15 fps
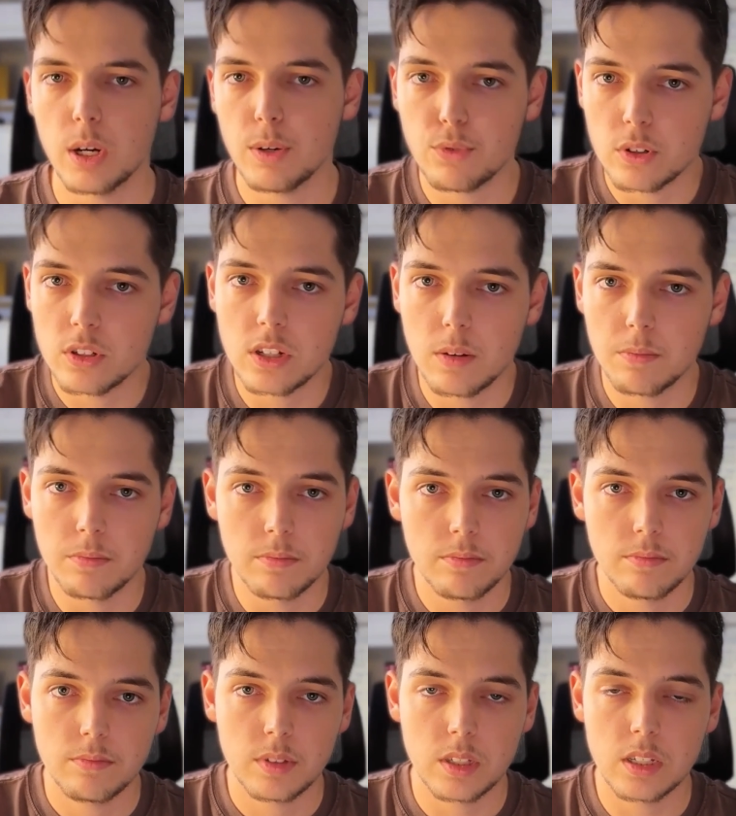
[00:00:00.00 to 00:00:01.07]
For some
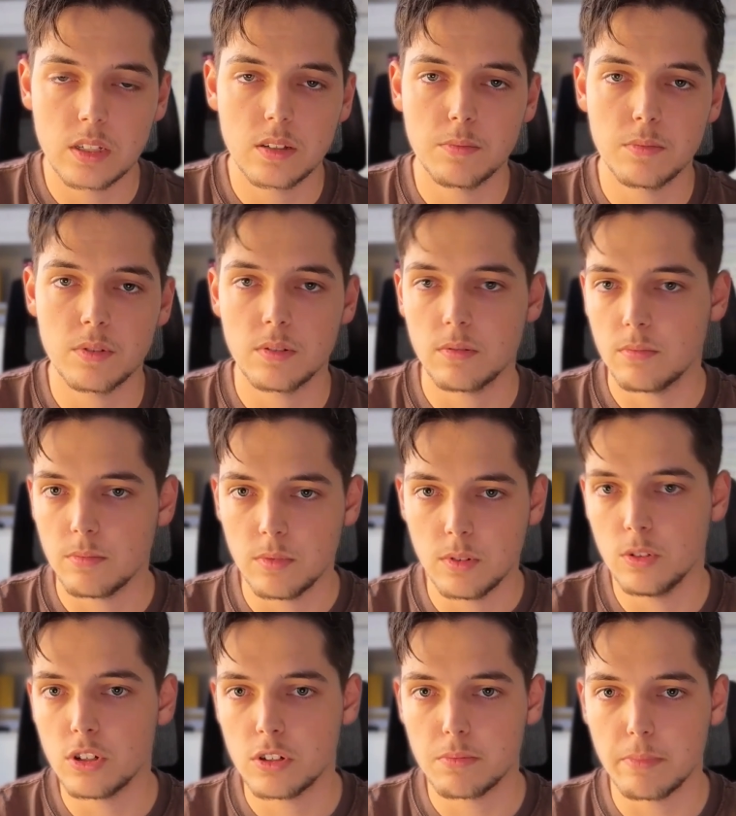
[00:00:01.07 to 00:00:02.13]
systems, you
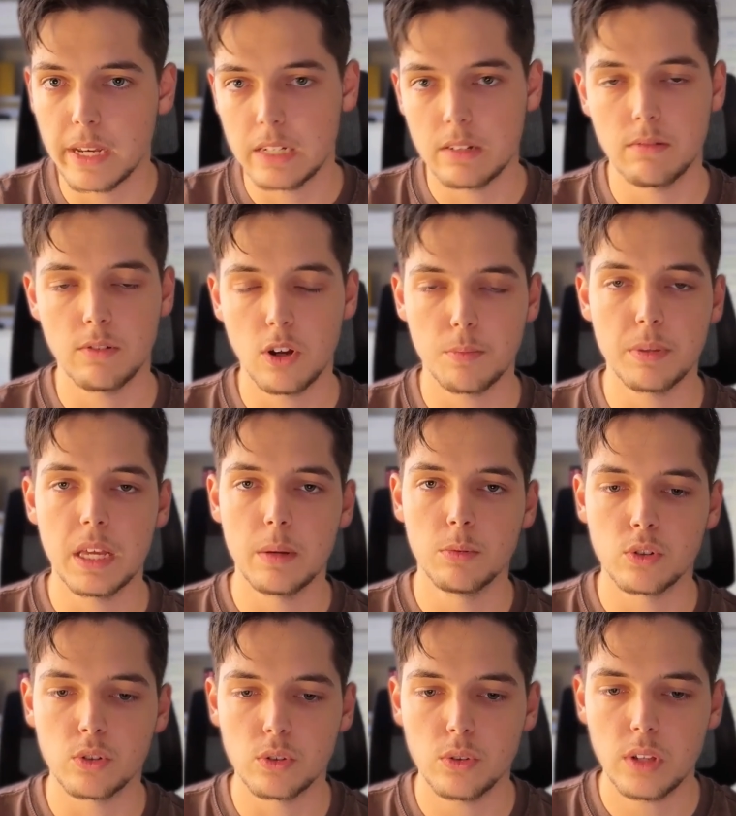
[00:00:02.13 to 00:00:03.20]
just might not be able
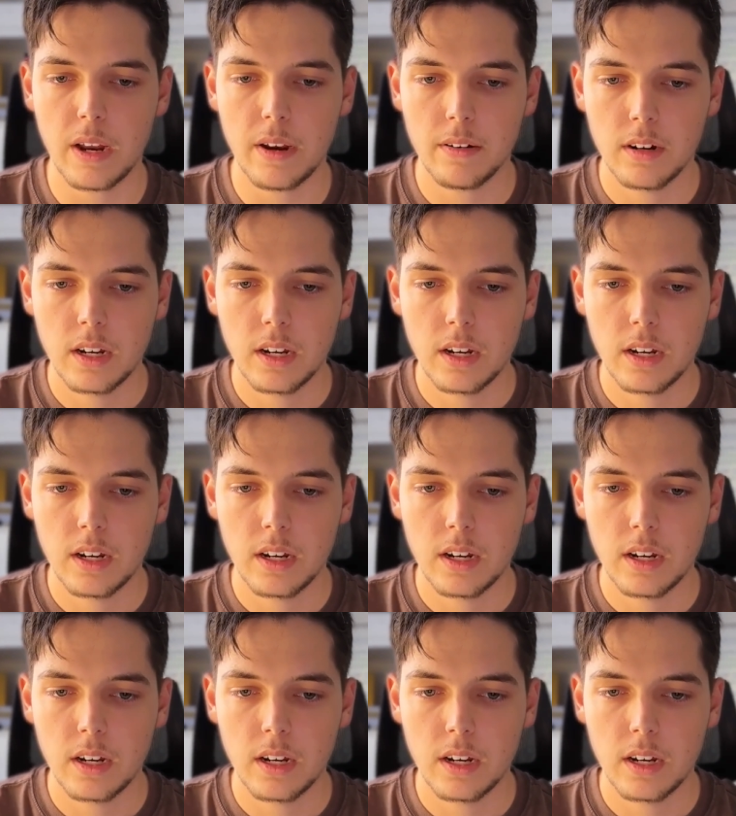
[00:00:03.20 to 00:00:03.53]
to do that.